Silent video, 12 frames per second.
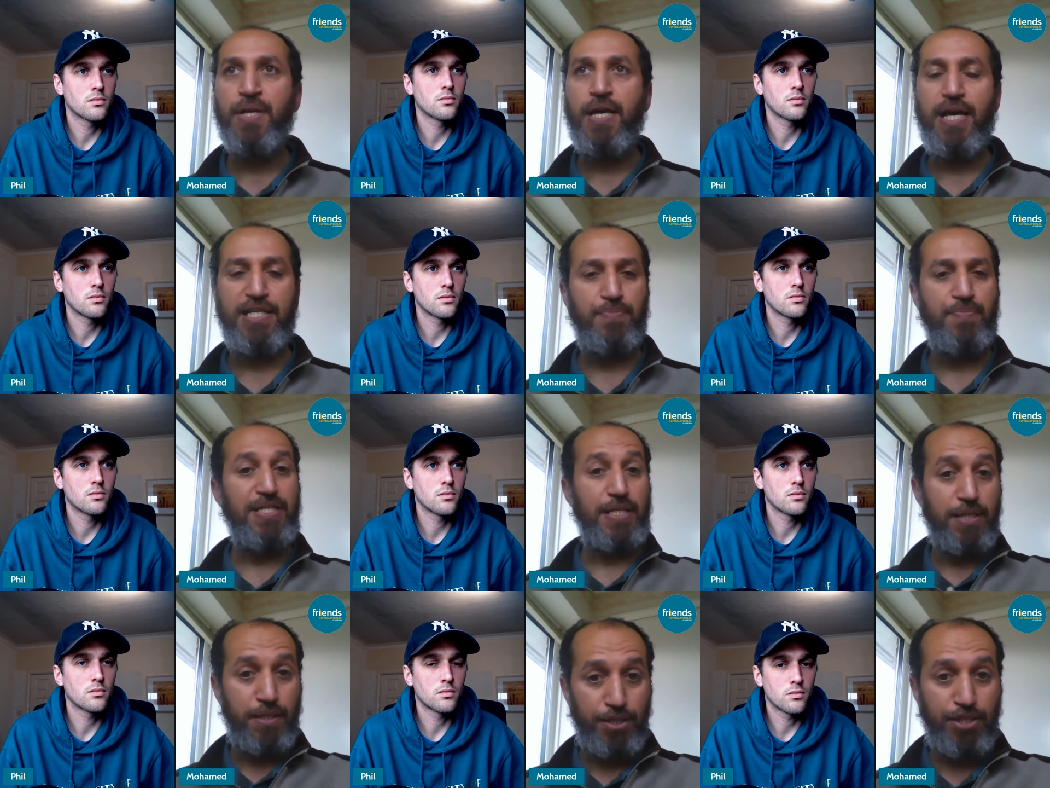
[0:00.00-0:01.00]
Speaker 1: has been
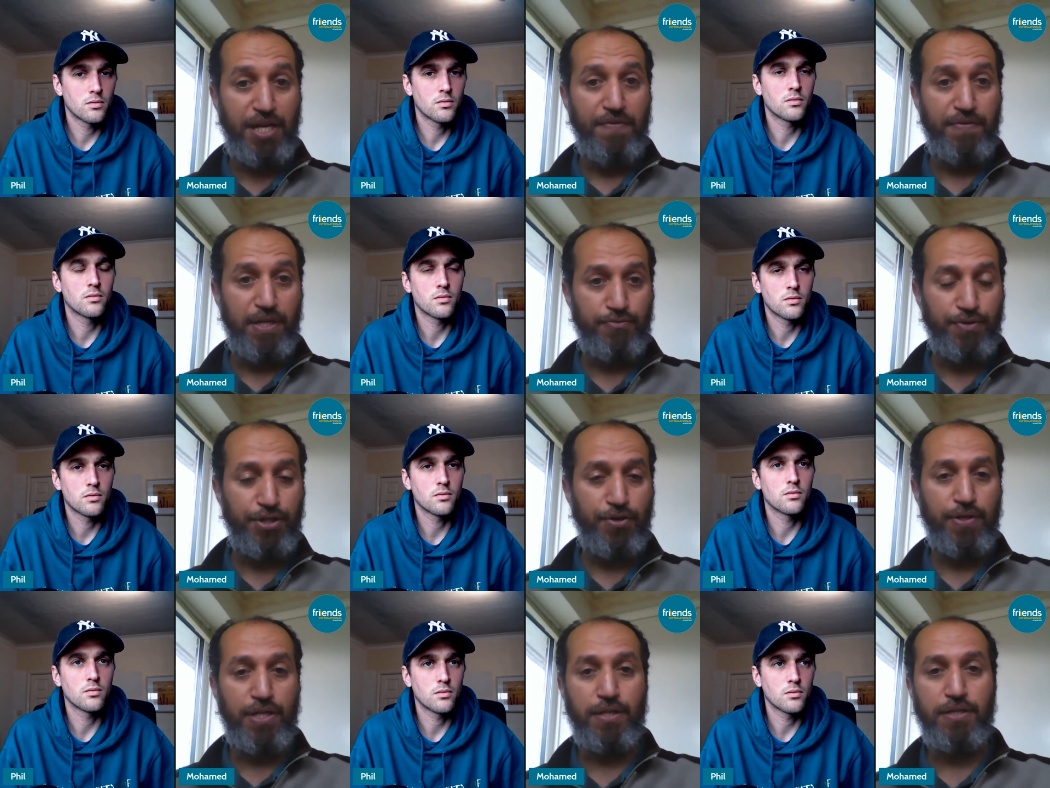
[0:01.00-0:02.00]
saved and rescued
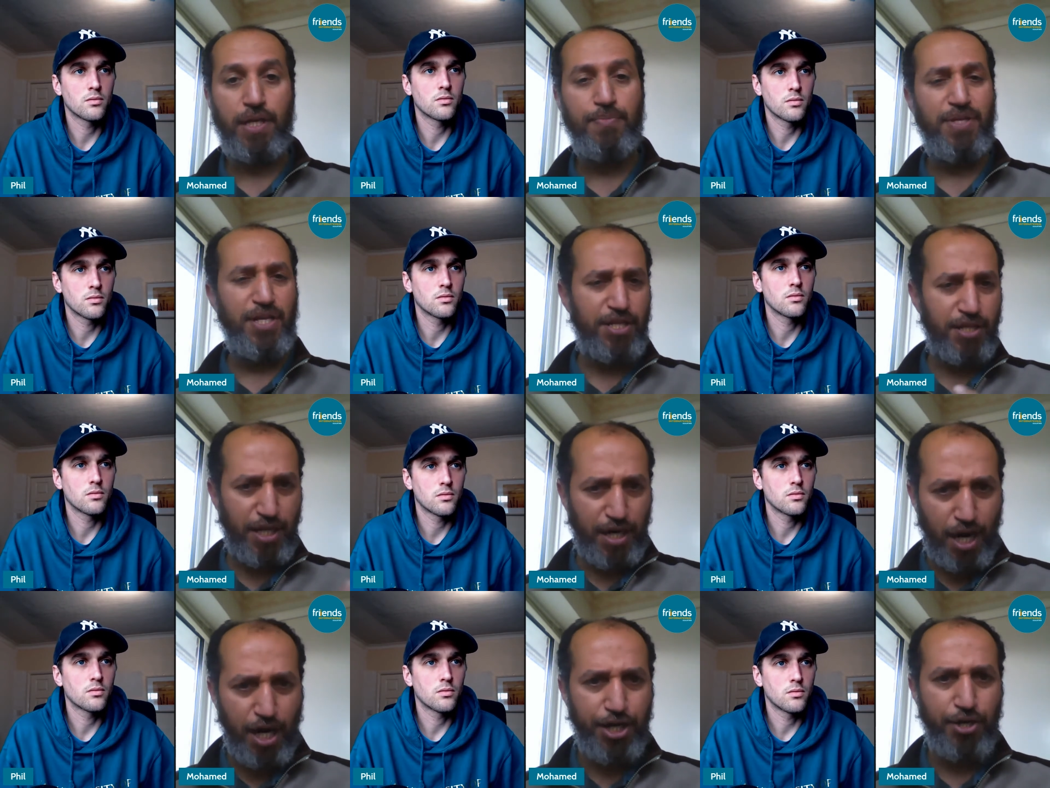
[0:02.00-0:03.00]
at the time. It's, it's an
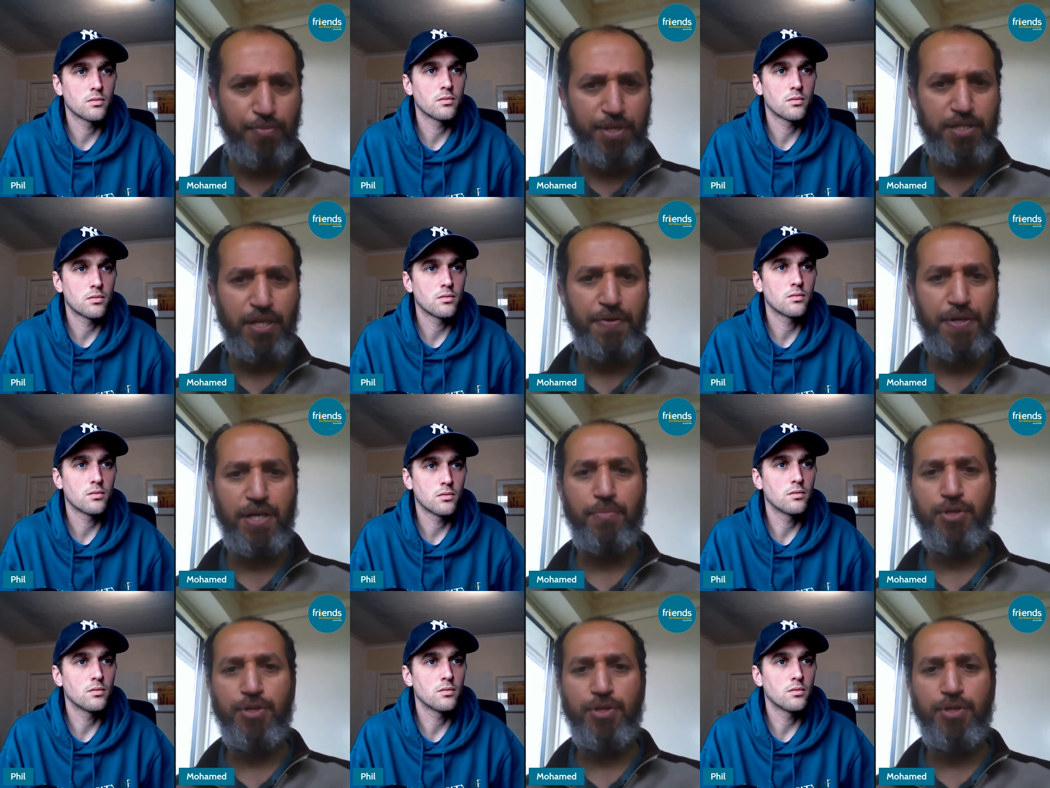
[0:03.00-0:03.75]
argument, I think,